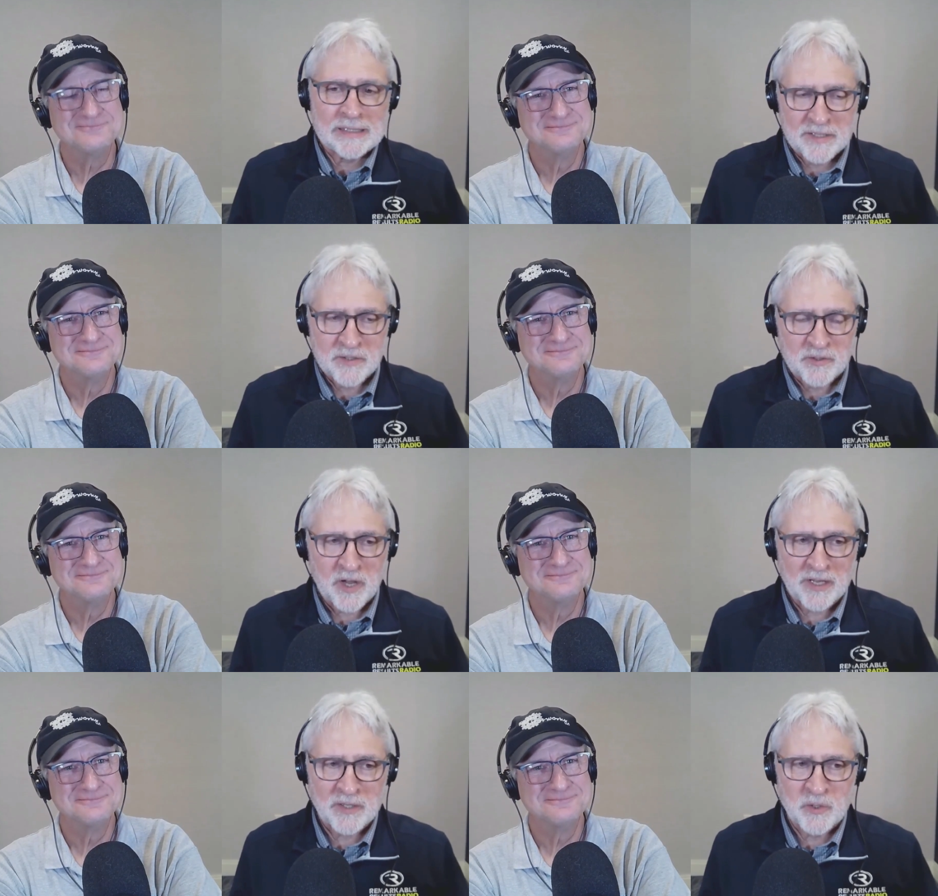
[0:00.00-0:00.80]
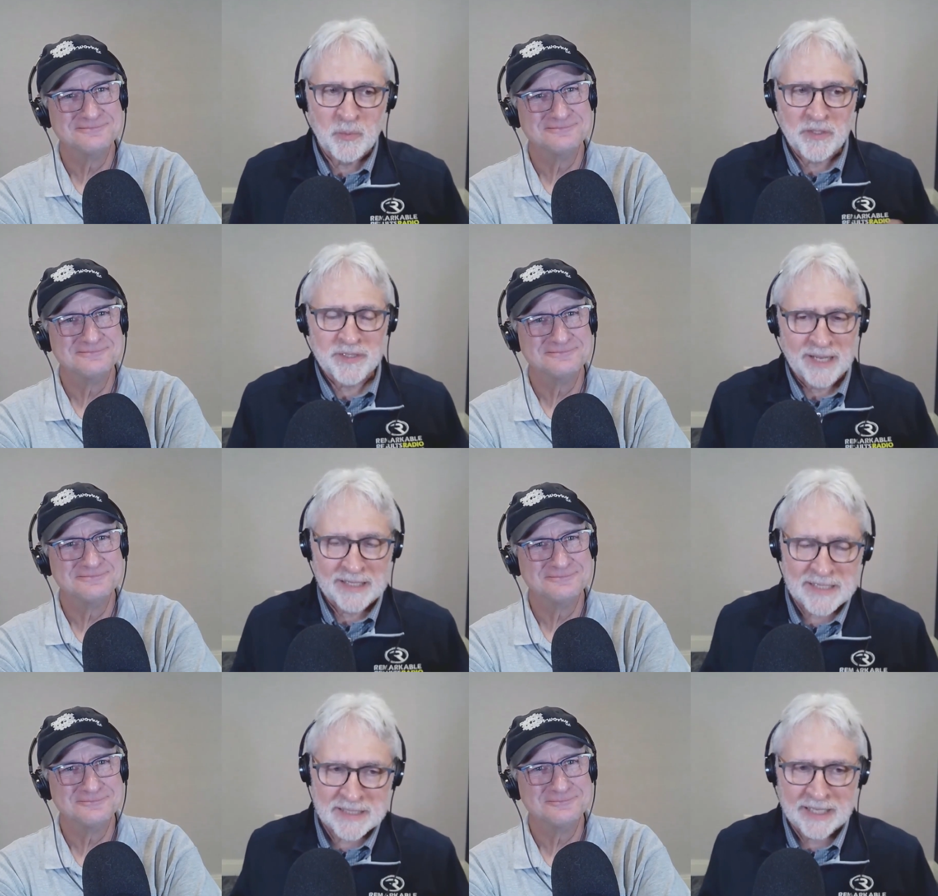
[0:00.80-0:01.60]
Speaker 1: because they're talking too much and
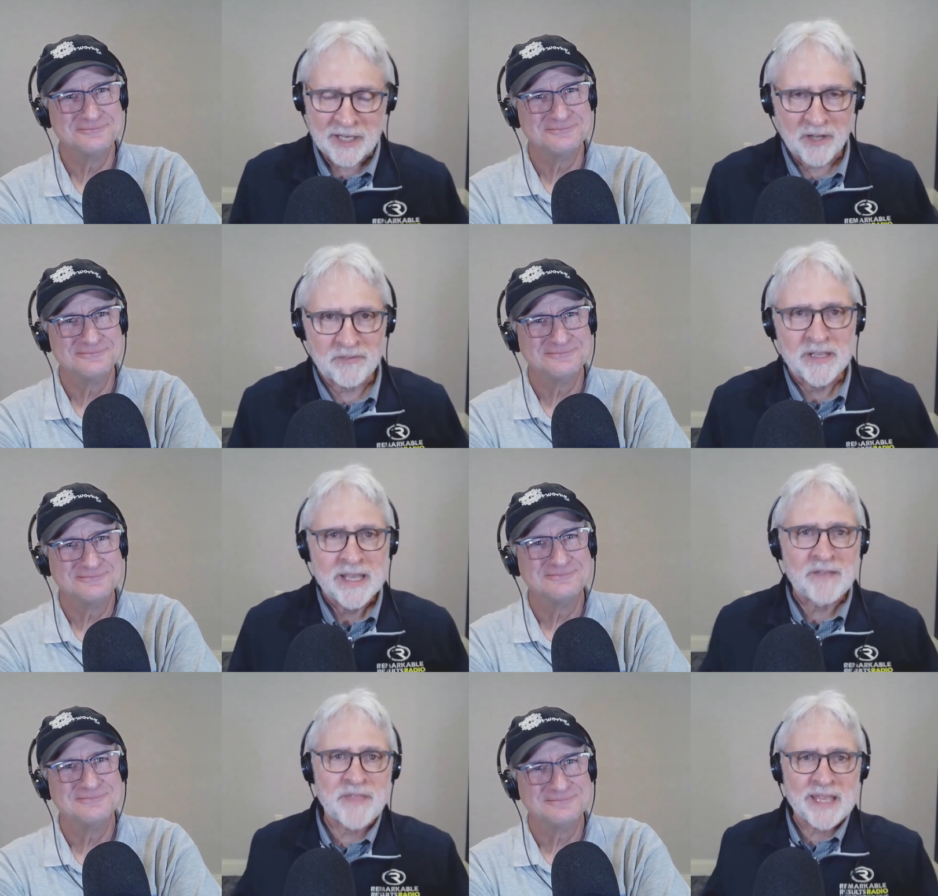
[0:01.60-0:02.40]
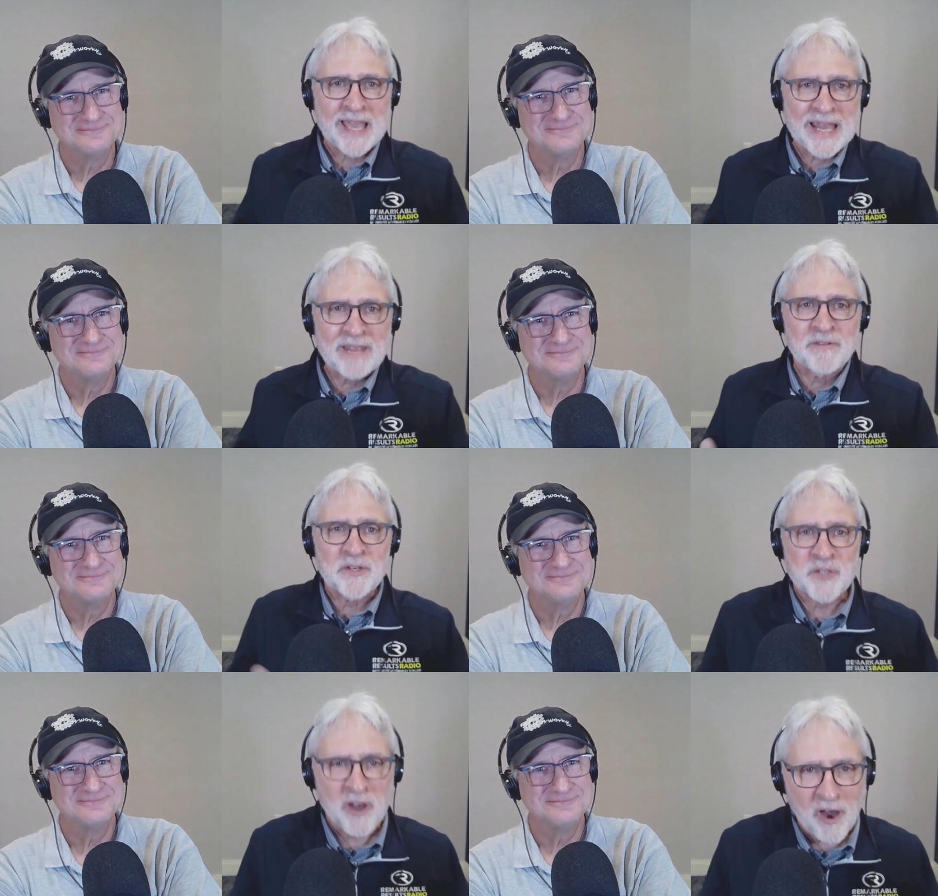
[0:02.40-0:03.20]
not listening enough, if they can't
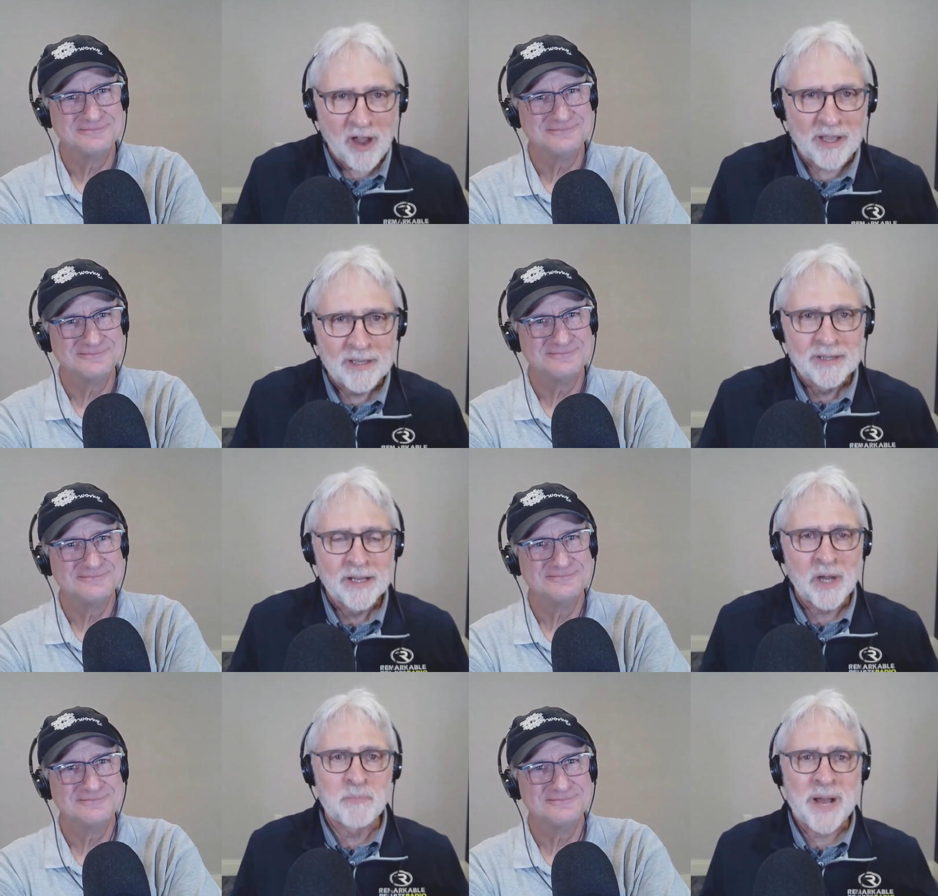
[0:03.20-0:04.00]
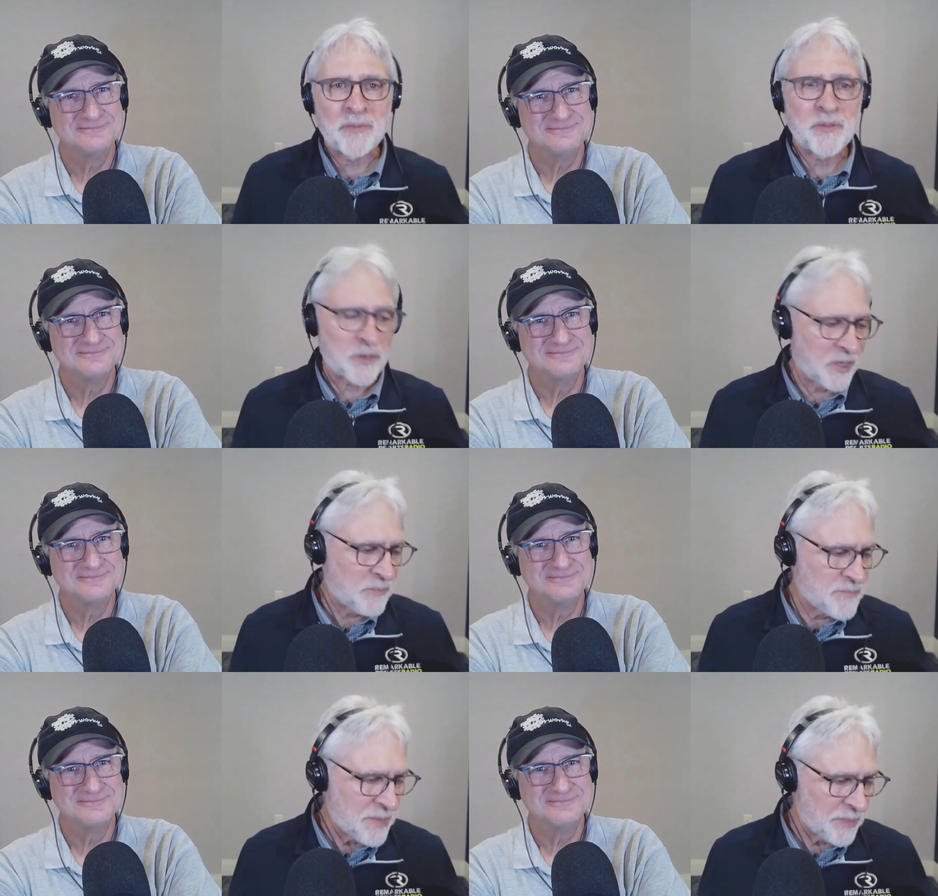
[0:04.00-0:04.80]
even talk about their
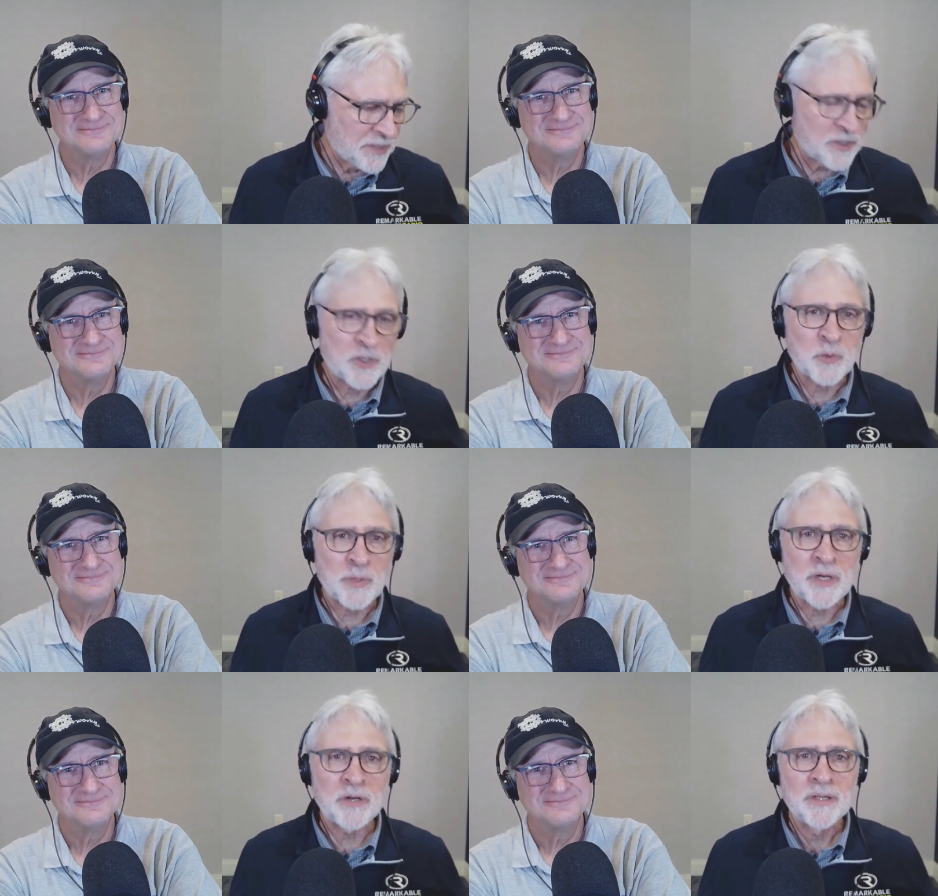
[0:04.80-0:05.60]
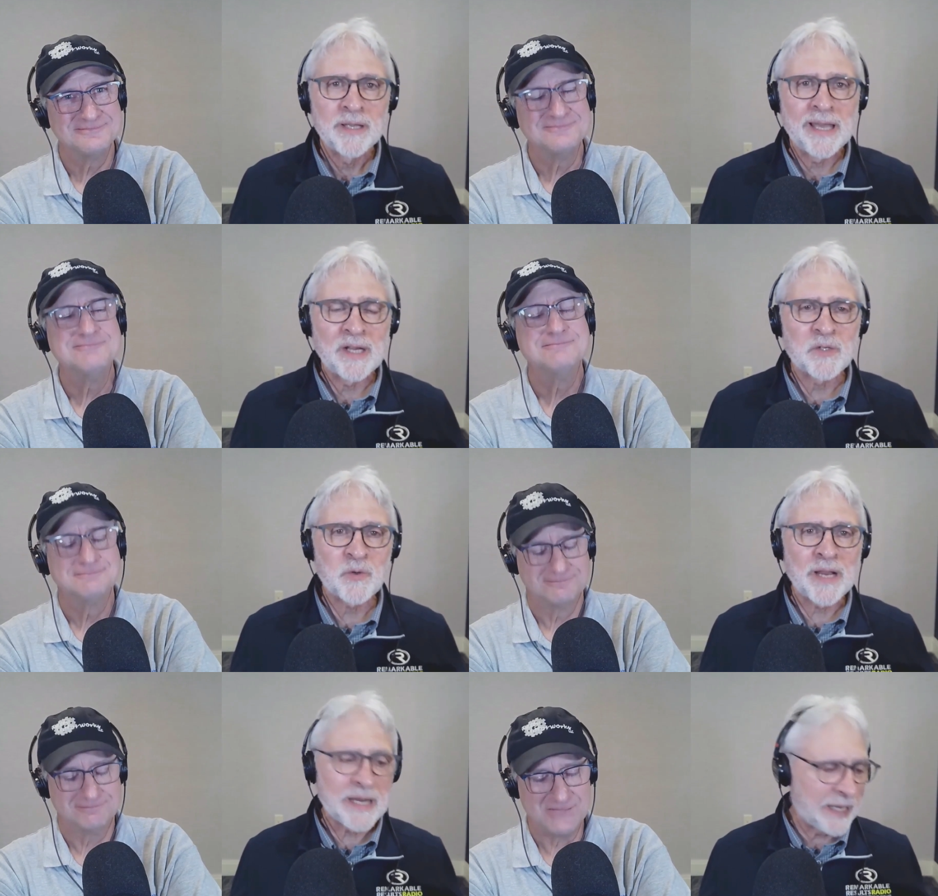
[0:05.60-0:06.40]
commitment to career and
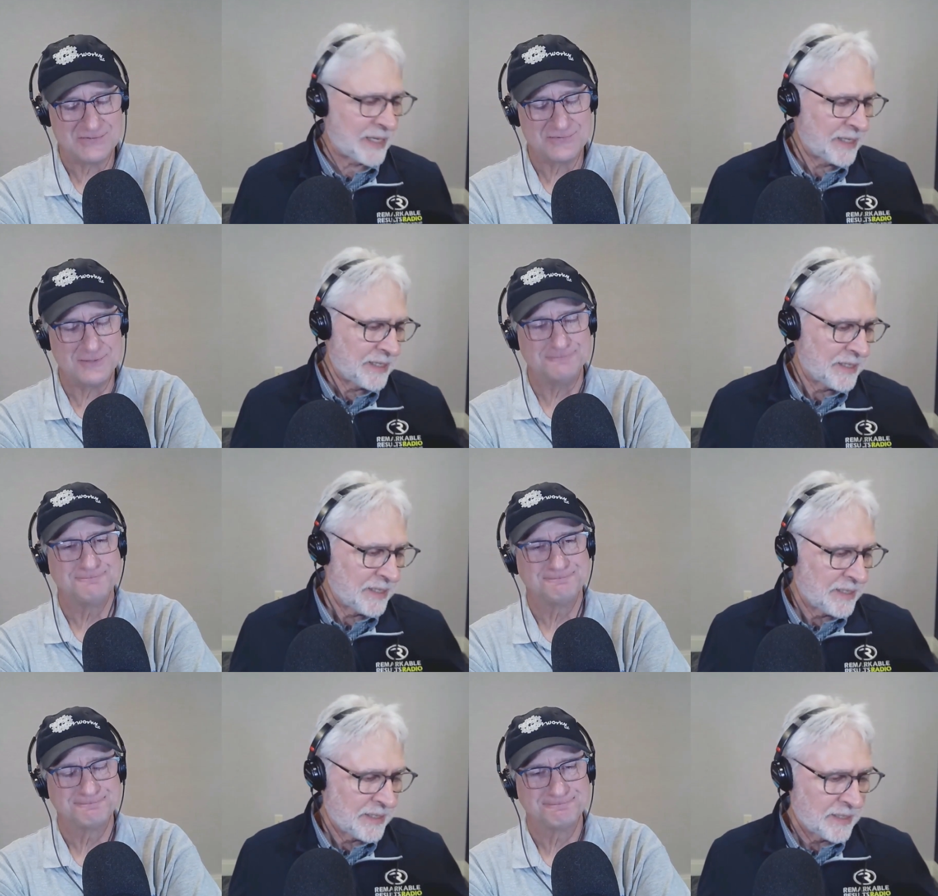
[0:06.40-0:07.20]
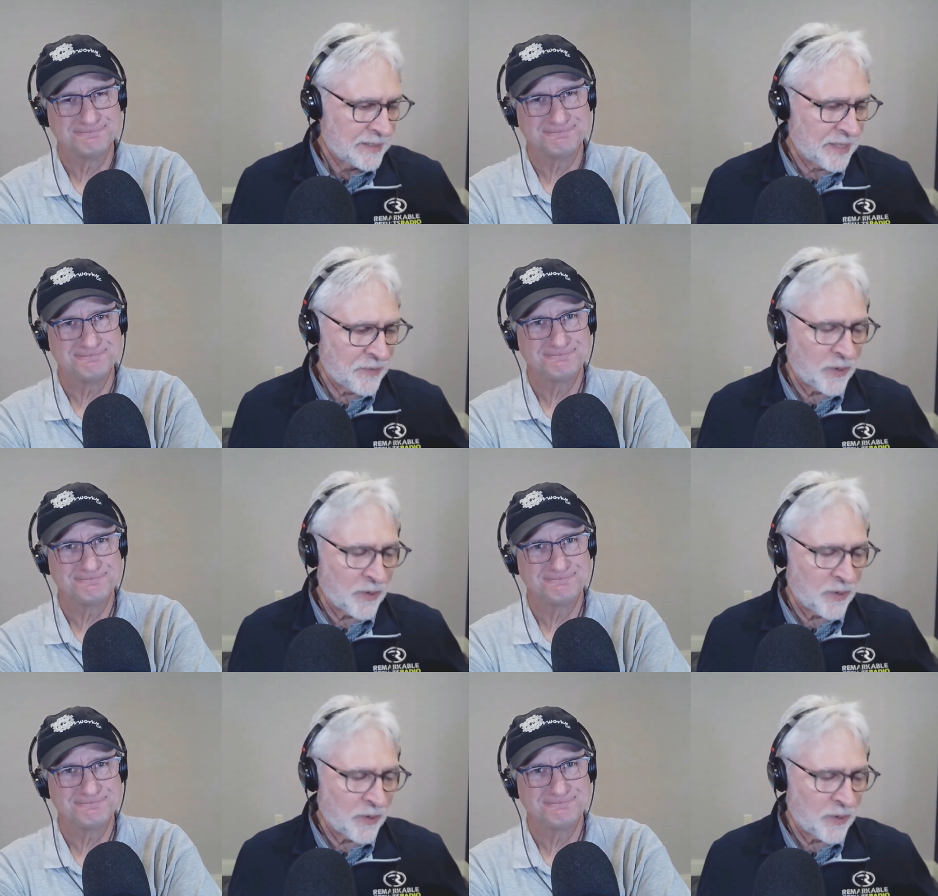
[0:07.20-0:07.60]
training, right. then